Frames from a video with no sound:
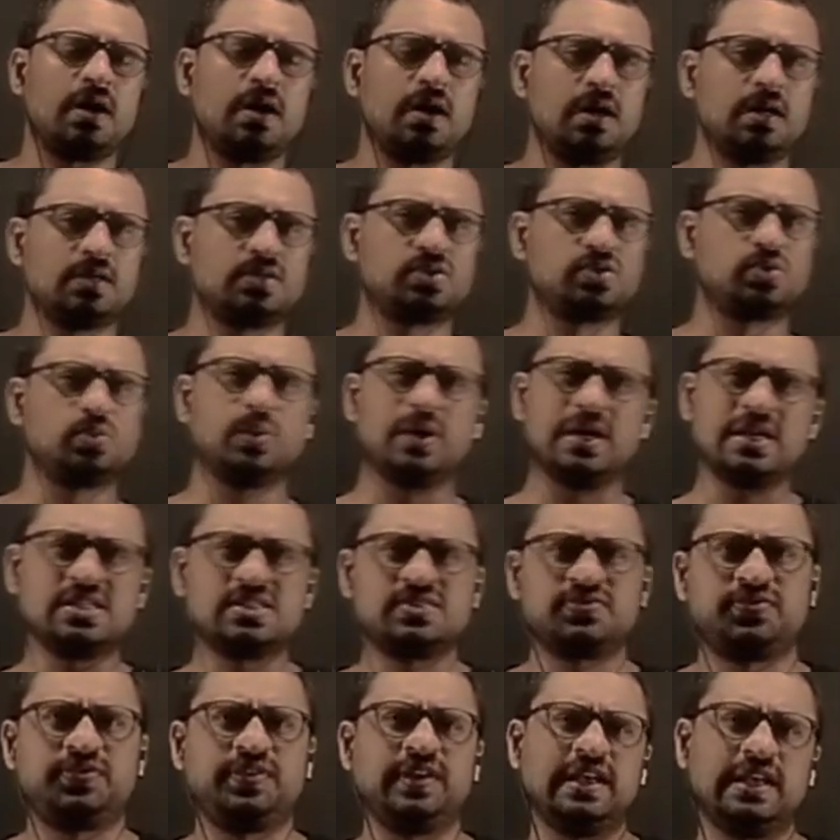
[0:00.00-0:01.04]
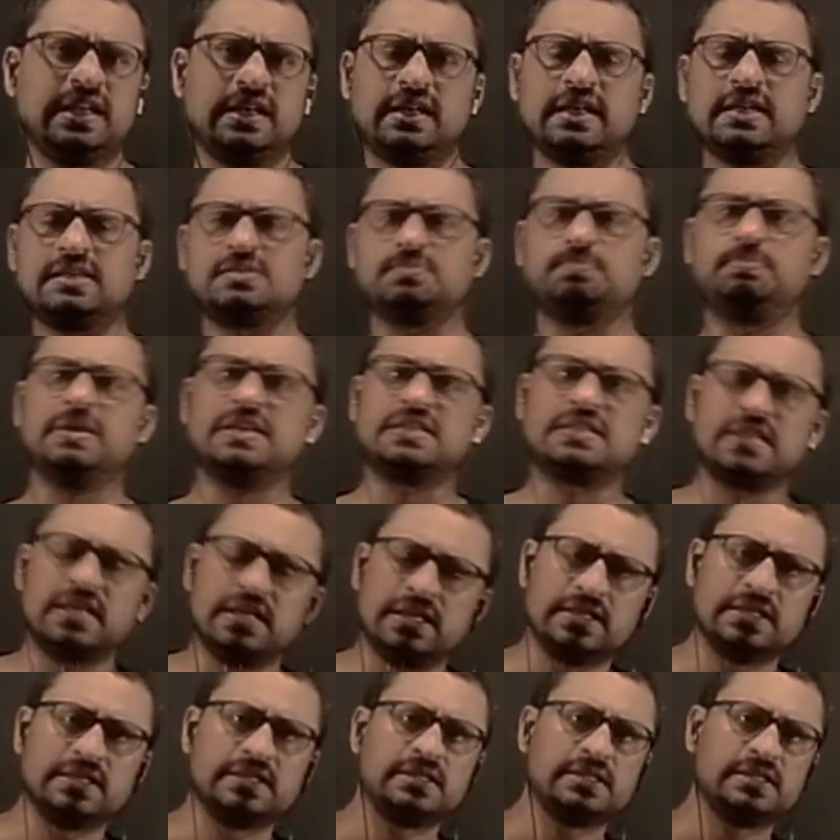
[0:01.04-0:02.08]
law. Students feel it a
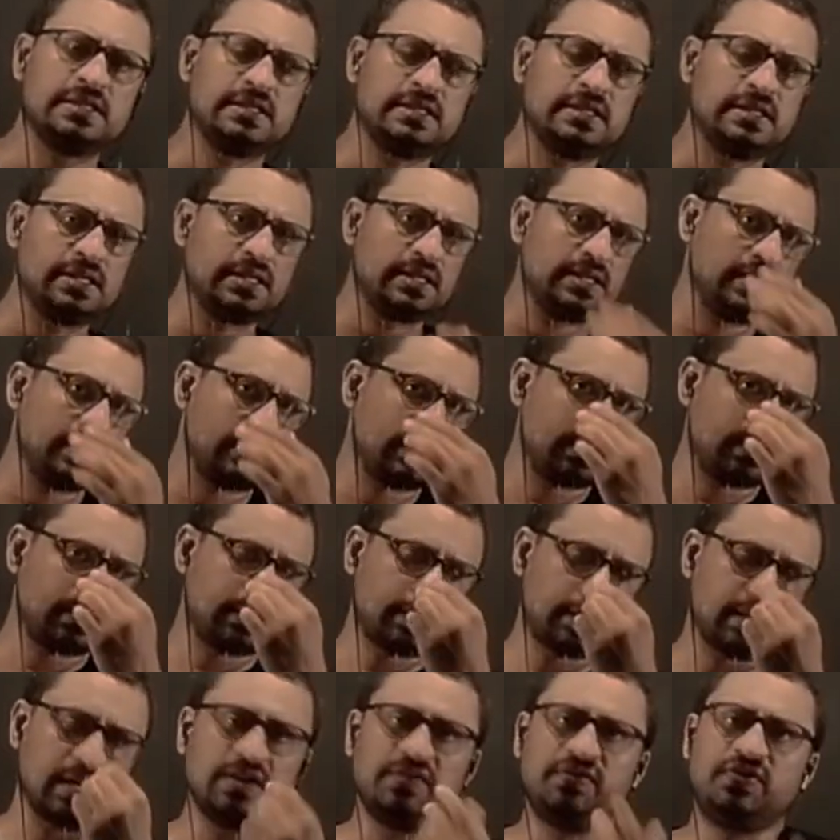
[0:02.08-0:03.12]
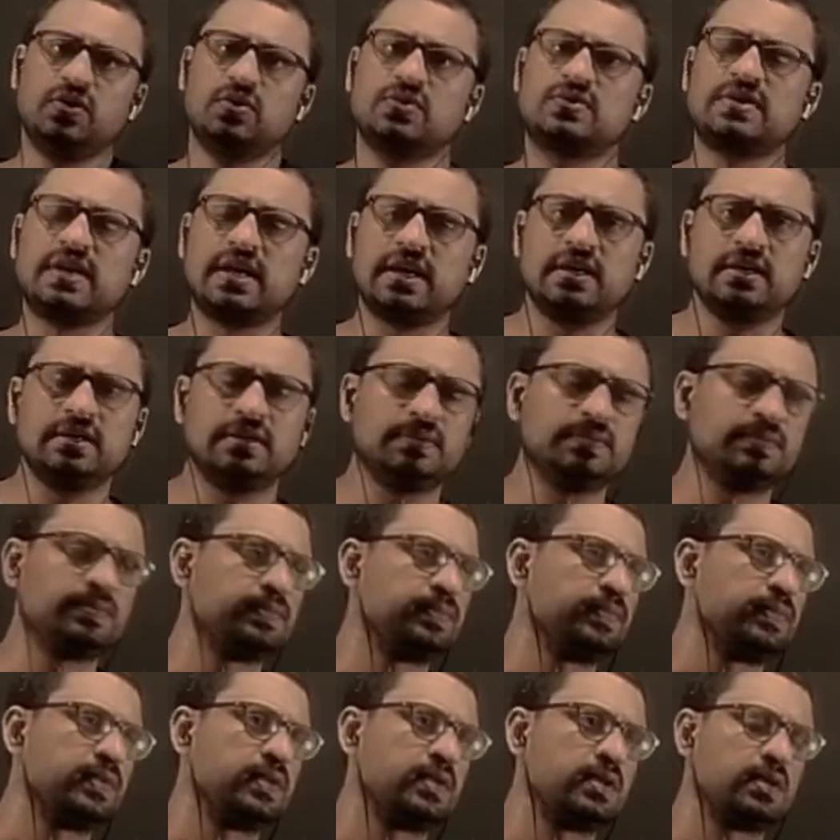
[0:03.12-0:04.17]
bit confusing
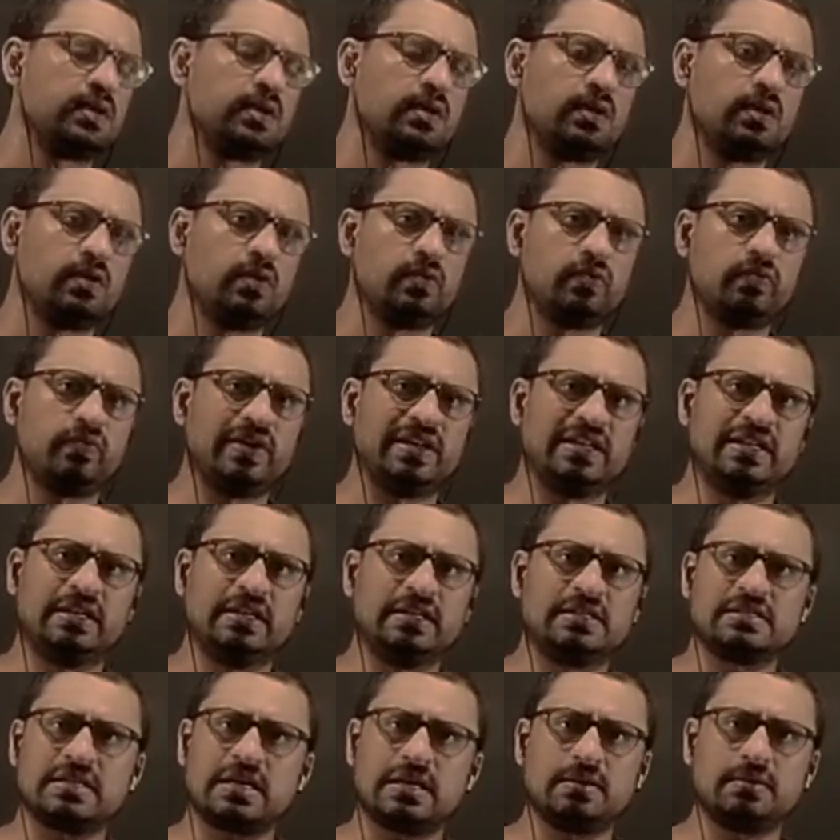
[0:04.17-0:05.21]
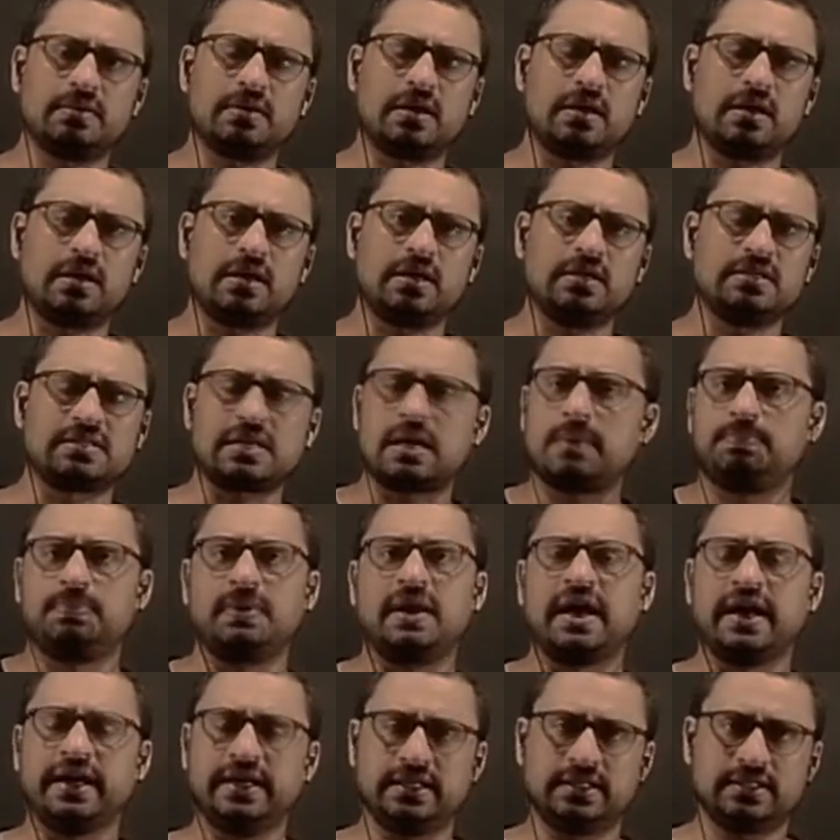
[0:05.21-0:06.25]
when it is
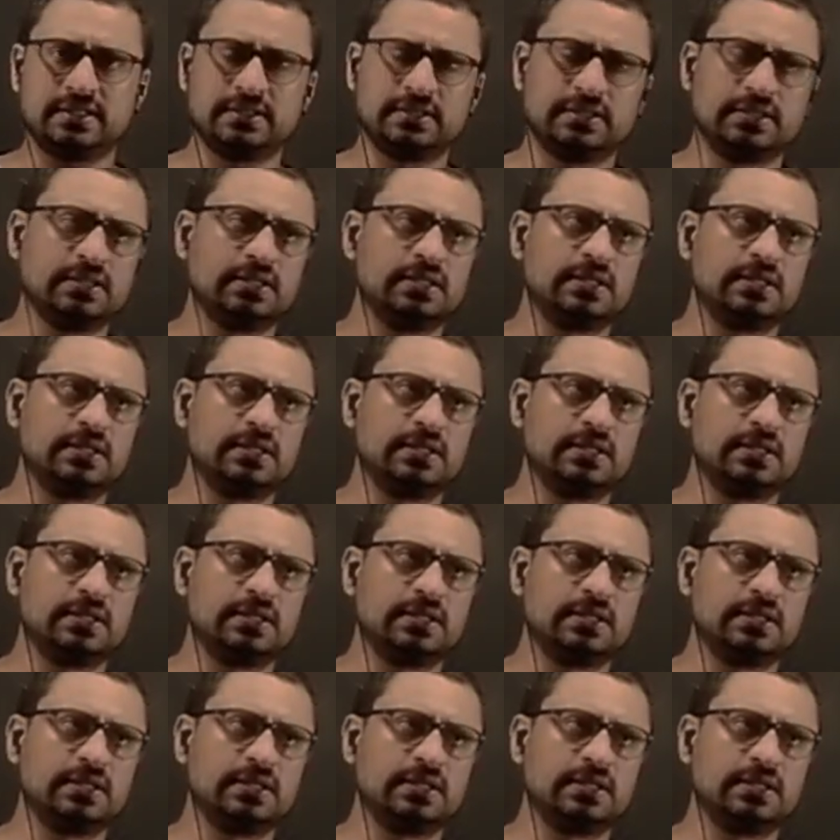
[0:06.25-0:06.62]
applied.